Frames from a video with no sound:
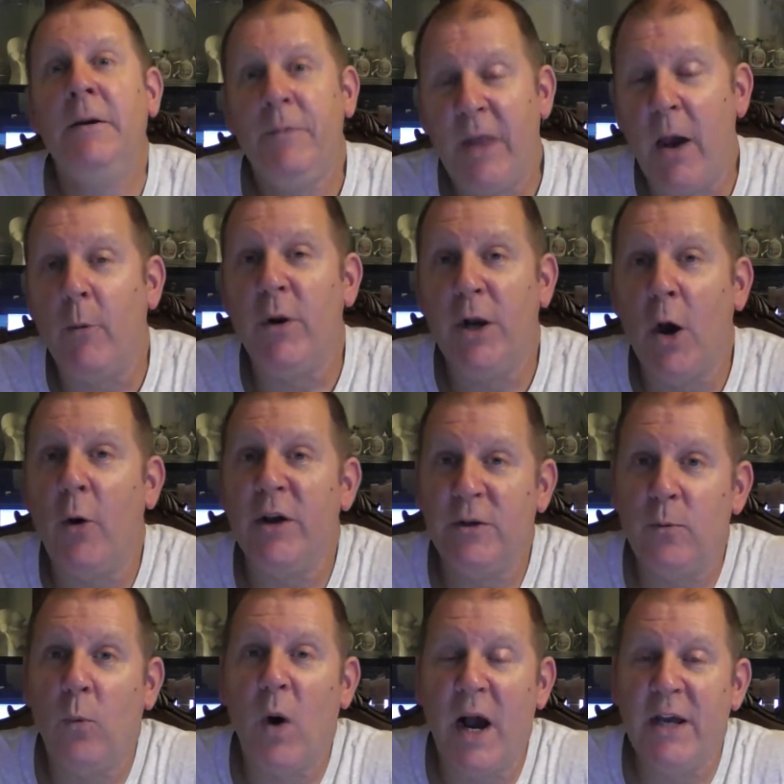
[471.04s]
now we know he,
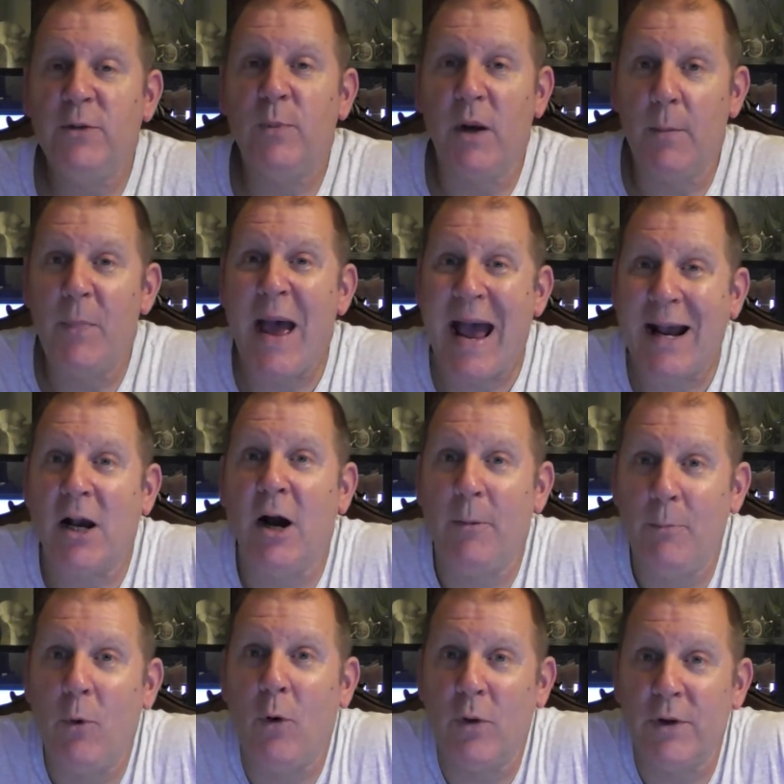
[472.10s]
why he's been a
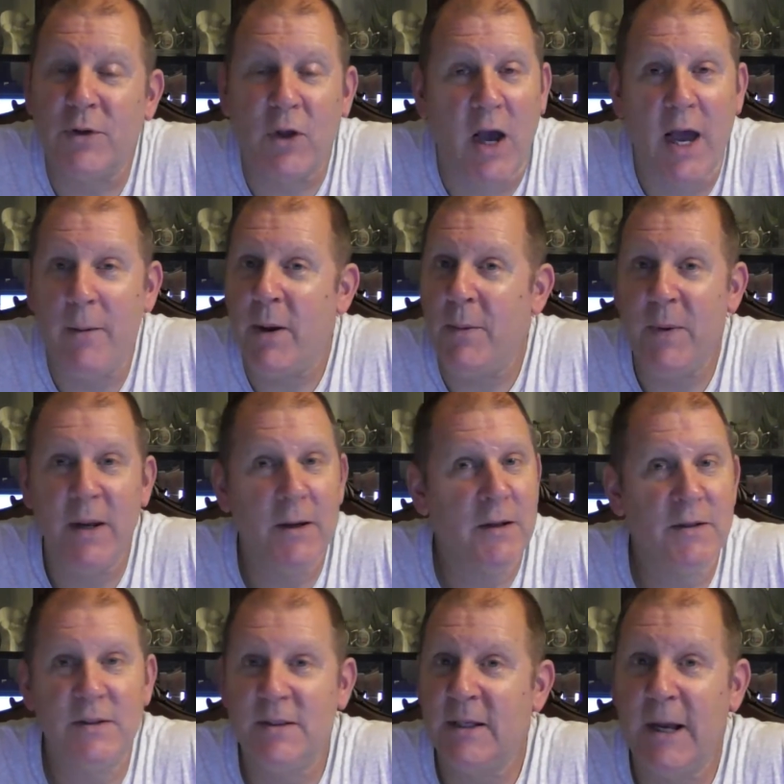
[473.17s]
backup all the time. I mean,
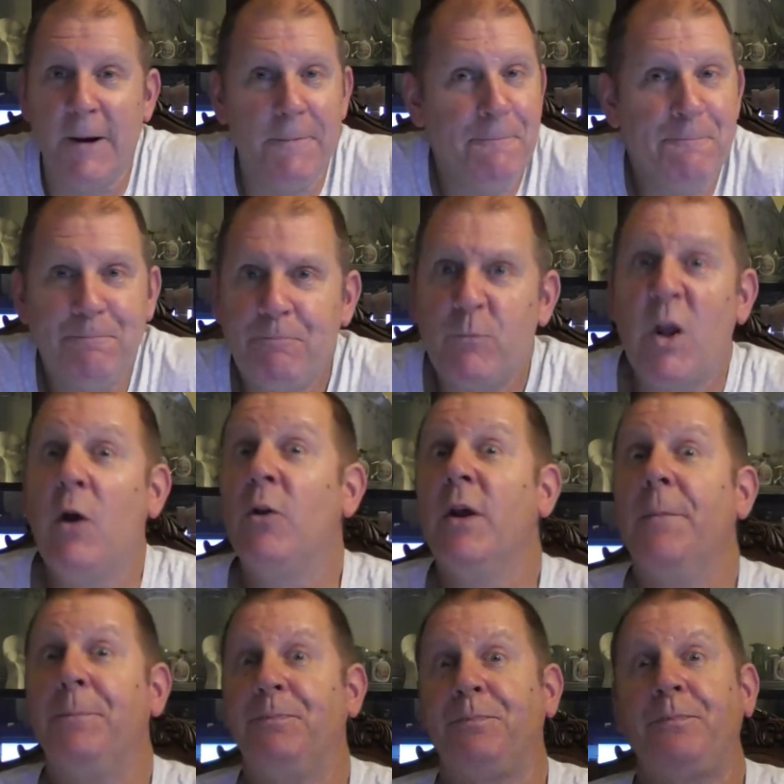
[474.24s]
because you know, uh,
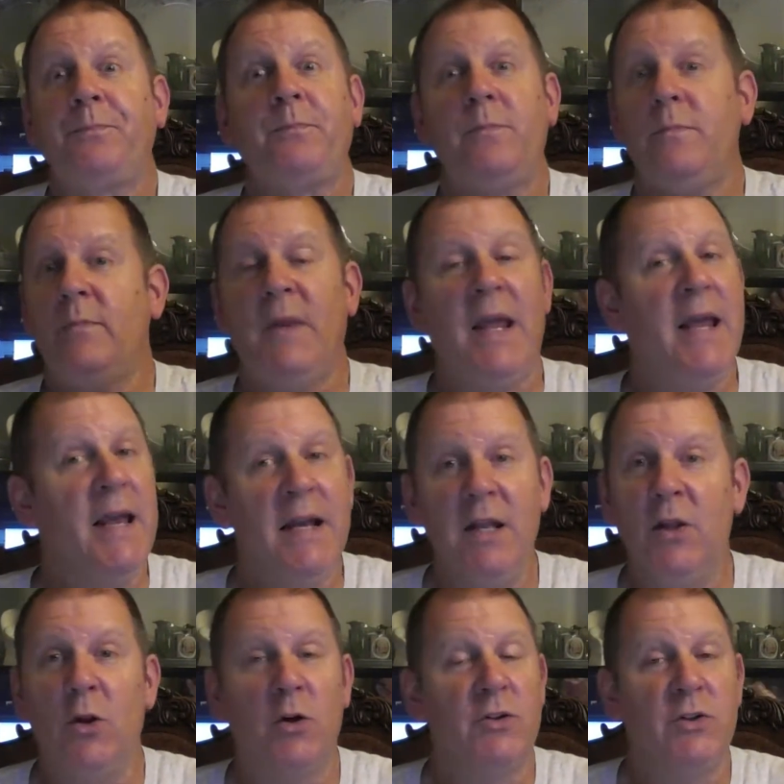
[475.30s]
he
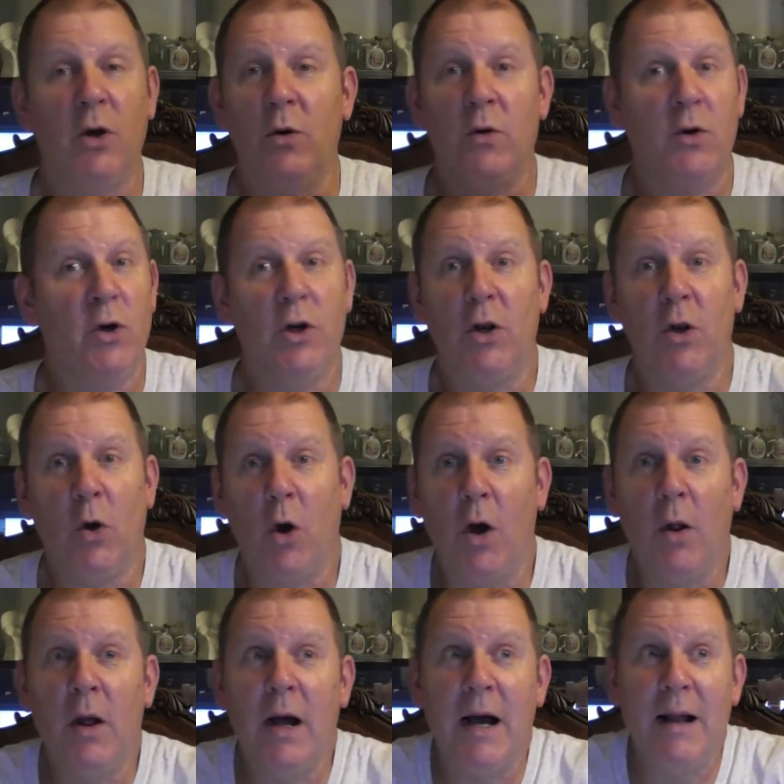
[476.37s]
didn't look so good at
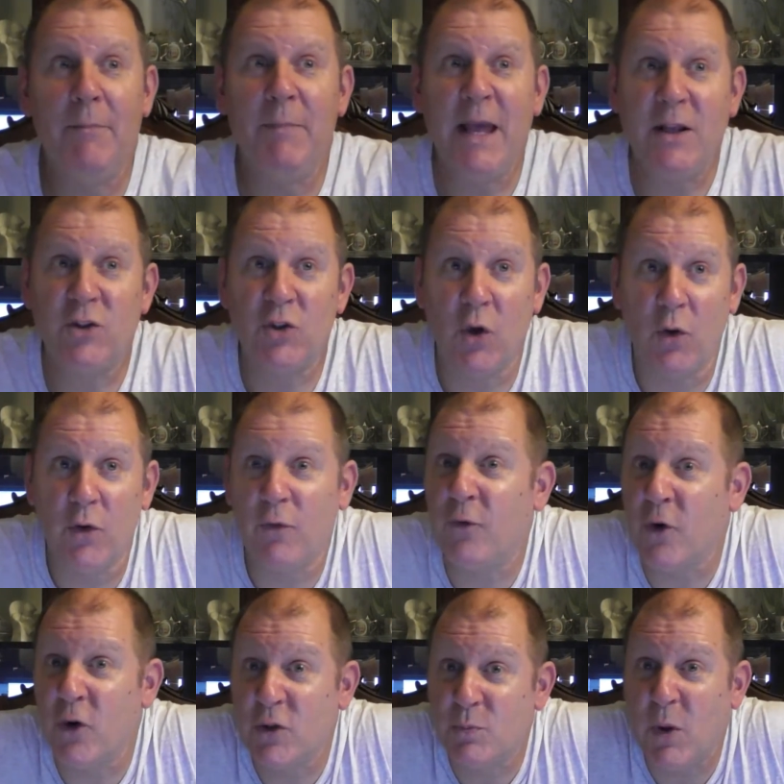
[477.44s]
all. Um, Nate Solder
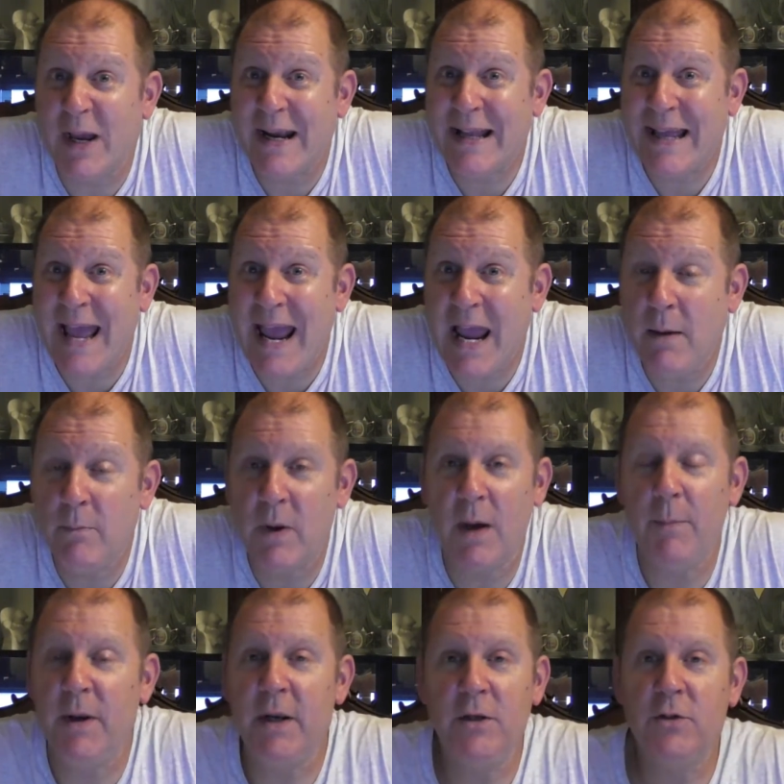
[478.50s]
first played the game. I
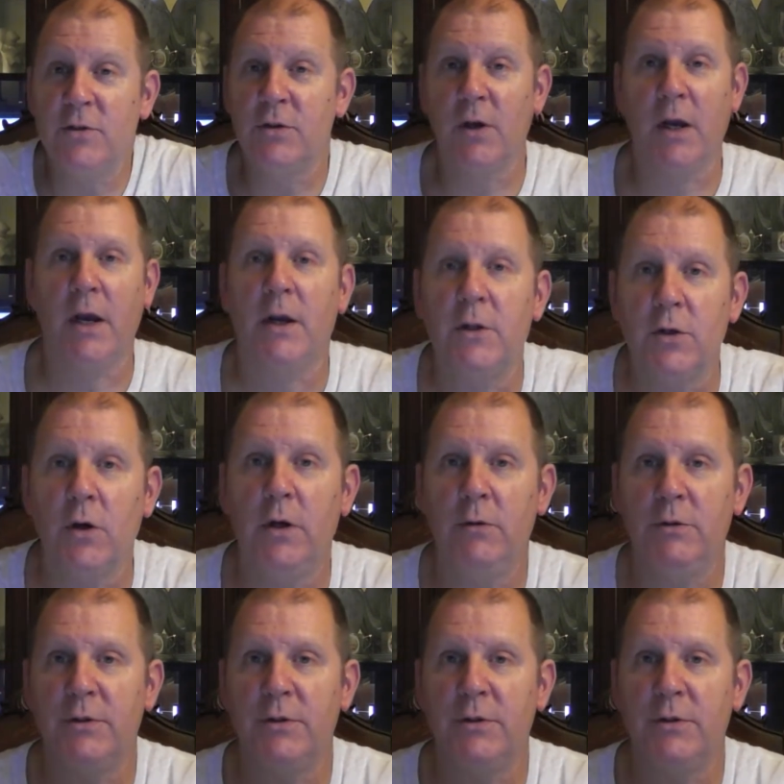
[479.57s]
mean, he just looked like a turn. He was